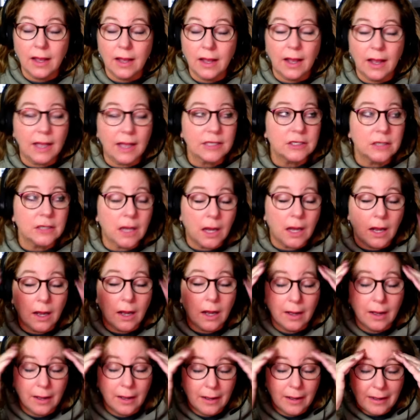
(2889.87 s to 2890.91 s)
I
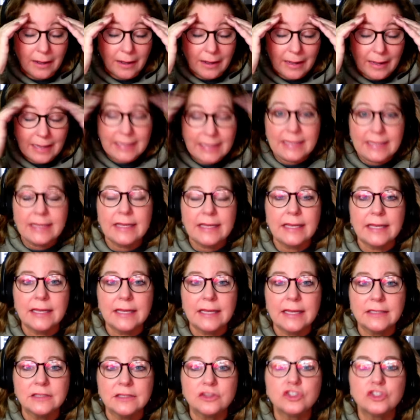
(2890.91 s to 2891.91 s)
can't,